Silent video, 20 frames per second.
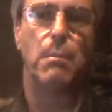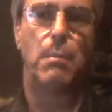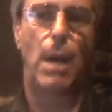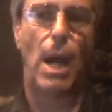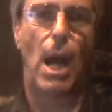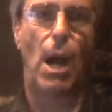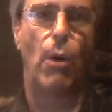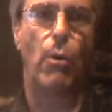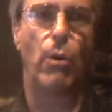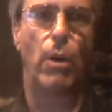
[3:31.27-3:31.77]

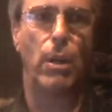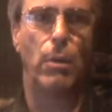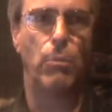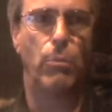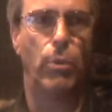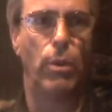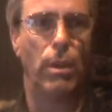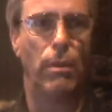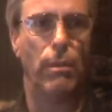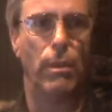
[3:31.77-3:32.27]
Power
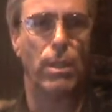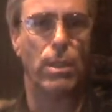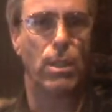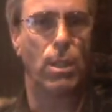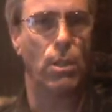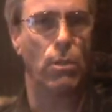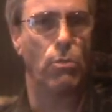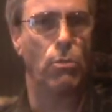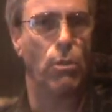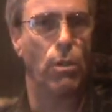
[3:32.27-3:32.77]
and
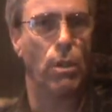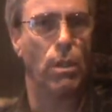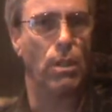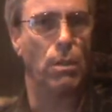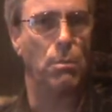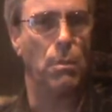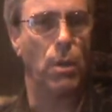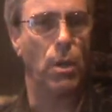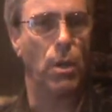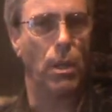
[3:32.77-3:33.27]
privilege
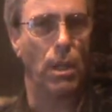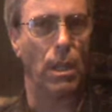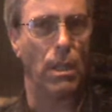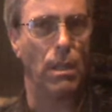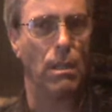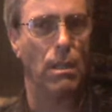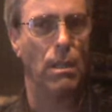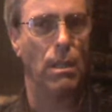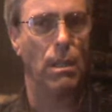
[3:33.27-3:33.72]
controlling the market.